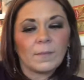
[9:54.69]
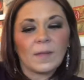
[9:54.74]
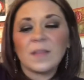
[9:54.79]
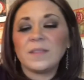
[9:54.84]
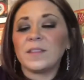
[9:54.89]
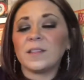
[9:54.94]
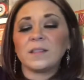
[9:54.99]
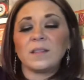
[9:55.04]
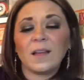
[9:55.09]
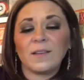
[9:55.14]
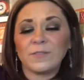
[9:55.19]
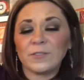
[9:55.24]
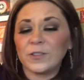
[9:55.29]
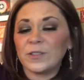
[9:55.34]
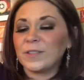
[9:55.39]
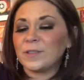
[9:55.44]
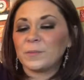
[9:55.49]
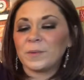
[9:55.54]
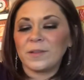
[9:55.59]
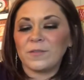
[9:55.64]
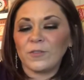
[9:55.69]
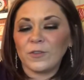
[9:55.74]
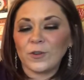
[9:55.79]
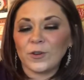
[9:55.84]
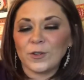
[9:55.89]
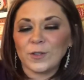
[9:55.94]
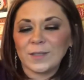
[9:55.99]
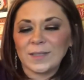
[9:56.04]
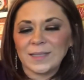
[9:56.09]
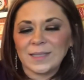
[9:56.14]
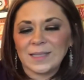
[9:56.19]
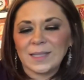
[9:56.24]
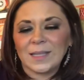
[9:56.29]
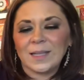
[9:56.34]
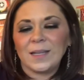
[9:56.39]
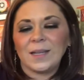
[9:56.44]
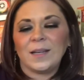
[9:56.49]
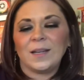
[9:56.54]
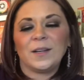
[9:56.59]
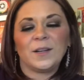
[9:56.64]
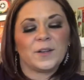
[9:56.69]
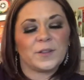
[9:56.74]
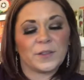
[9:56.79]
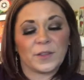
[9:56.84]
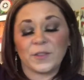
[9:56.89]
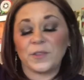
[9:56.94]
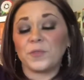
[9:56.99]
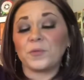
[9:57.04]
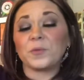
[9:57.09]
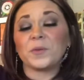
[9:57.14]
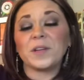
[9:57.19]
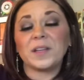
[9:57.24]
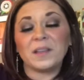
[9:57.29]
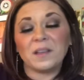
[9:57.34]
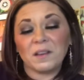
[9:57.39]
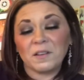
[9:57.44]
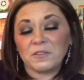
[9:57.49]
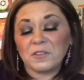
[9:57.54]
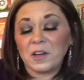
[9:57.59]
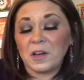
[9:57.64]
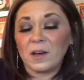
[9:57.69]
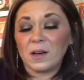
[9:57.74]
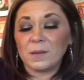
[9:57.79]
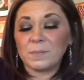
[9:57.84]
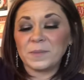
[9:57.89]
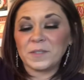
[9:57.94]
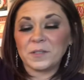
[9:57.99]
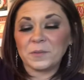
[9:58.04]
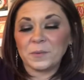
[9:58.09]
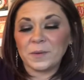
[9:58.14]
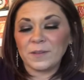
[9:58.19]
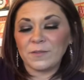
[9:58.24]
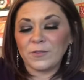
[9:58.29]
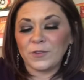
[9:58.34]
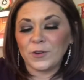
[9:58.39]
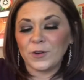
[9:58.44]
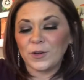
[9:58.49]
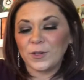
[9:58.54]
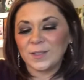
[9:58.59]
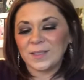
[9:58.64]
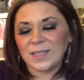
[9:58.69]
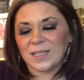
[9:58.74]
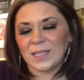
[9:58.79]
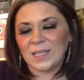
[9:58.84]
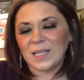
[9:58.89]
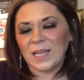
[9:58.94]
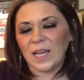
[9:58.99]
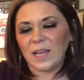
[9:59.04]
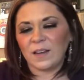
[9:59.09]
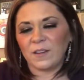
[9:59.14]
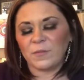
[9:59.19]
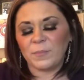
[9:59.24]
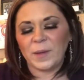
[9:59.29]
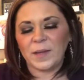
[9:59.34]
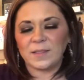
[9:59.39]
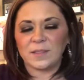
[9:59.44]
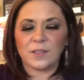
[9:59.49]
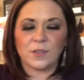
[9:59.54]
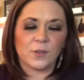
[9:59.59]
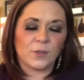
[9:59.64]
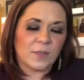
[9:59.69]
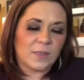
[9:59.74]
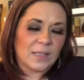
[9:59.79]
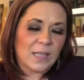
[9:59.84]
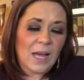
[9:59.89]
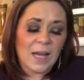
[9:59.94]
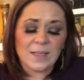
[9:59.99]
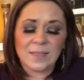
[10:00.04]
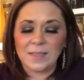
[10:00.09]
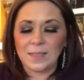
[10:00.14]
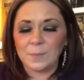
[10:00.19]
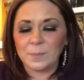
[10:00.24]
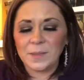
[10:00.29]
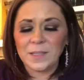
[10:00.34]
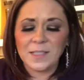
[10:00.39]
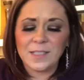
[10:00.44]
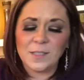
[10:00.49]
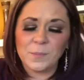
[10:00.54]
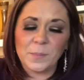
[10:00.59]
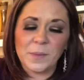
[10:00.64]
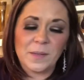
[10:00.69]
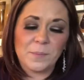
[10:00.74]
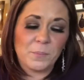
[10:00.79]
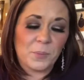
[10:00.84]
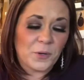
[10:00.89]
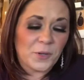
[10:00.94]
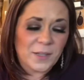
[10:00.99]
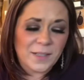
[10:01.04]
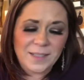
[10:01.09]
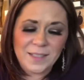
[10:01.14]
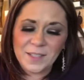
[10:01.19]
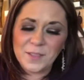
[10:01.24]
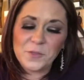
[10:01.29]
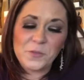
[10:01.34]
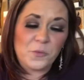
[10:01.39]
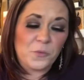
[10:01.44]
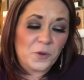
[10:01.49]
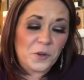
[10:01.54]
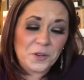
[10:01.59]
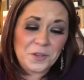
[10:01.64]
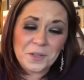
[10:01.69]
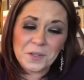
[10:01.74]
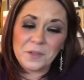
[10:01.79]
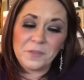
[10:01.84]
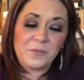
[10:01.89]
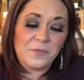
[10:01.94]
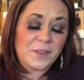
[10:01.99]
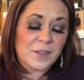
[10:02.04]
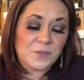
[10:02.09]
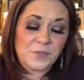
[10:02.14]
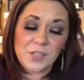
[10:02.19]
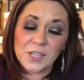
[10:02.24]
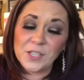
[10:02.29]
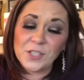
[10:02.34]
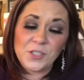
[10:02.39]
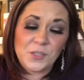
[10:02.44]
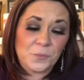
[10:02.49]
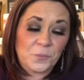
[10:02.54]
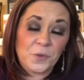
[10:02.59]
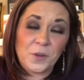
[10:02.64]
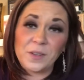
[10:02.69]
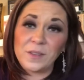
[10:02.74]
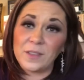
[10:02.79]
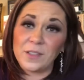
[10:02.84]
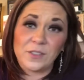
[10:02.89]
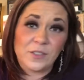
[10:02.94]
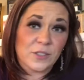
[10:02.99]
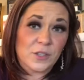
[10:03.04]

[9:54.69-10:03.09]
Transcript: The Lovers reversed. the Three of Cups reversed and the Eight of Pentacles. Yeah, somebody's been putting in the work in a foundation where there's